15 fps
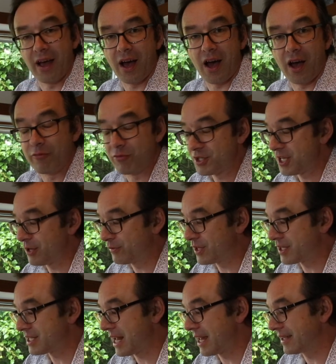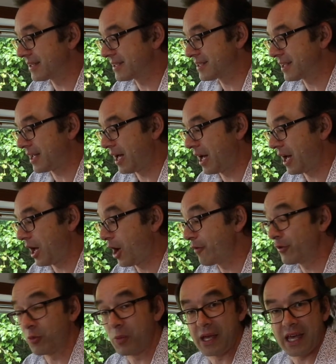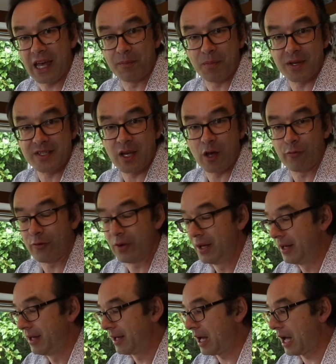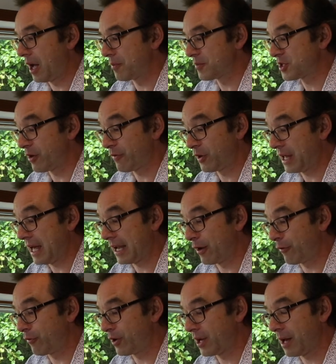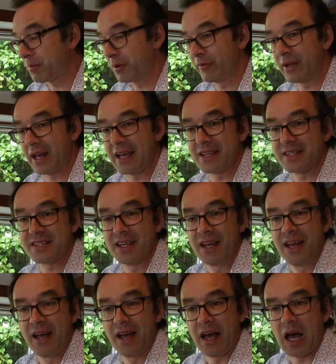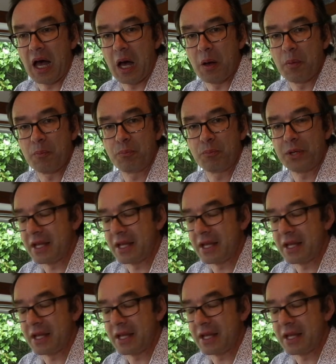I've received this lens over the weekend myself, so I've only had it for a couple of days, but